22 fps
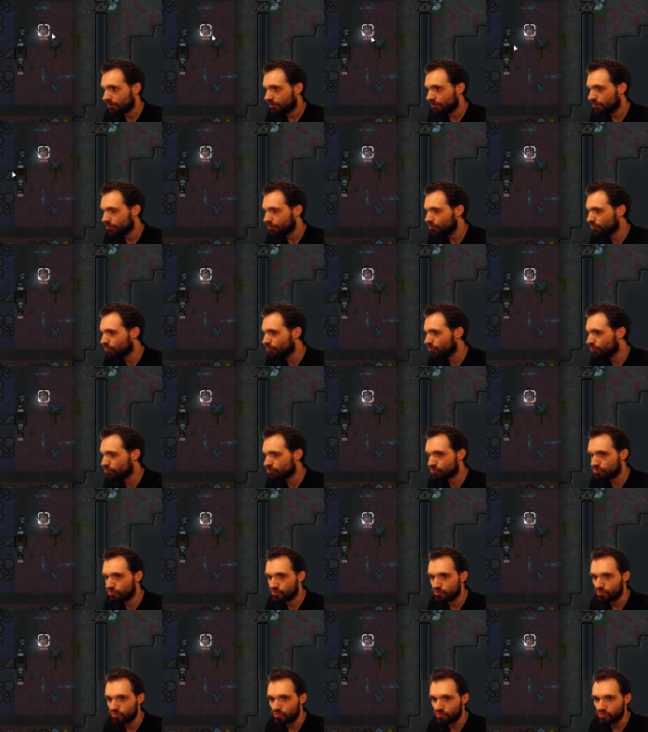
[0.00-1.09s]

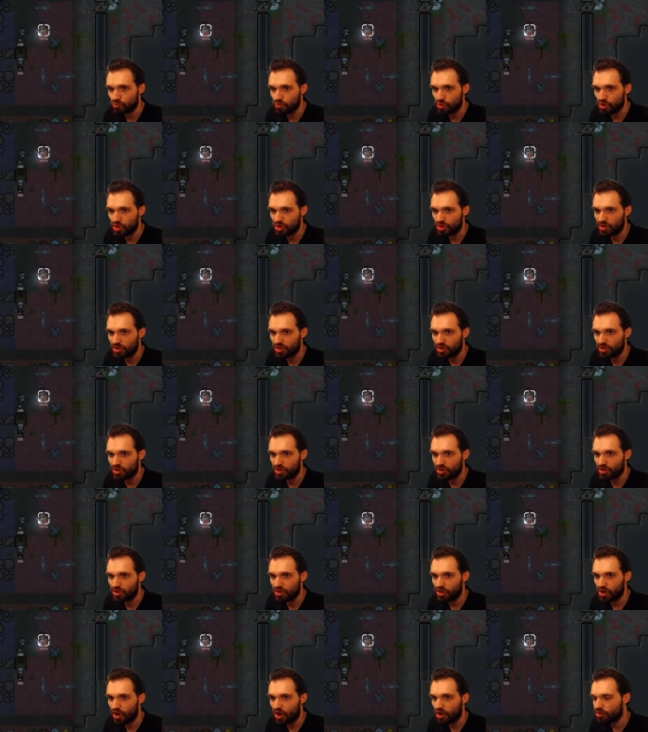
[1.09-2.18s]
Oh!
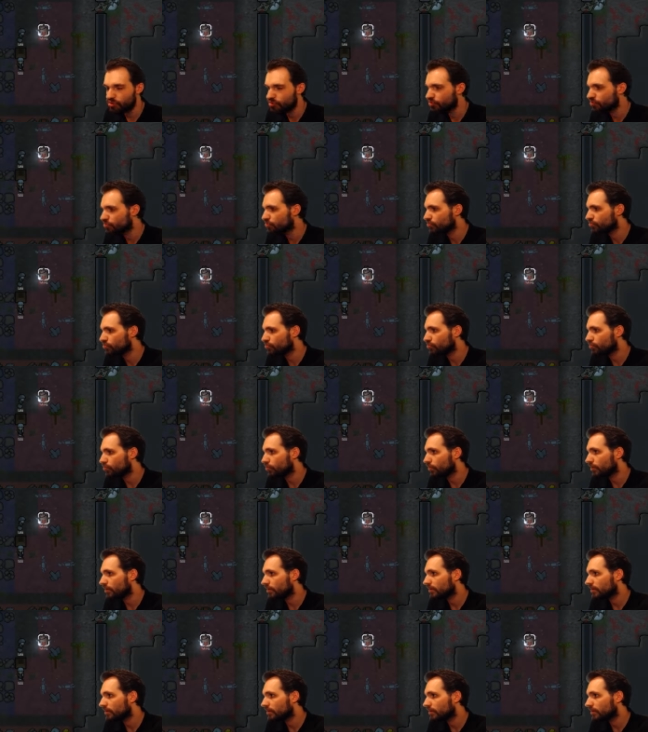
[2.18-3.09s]
Oh!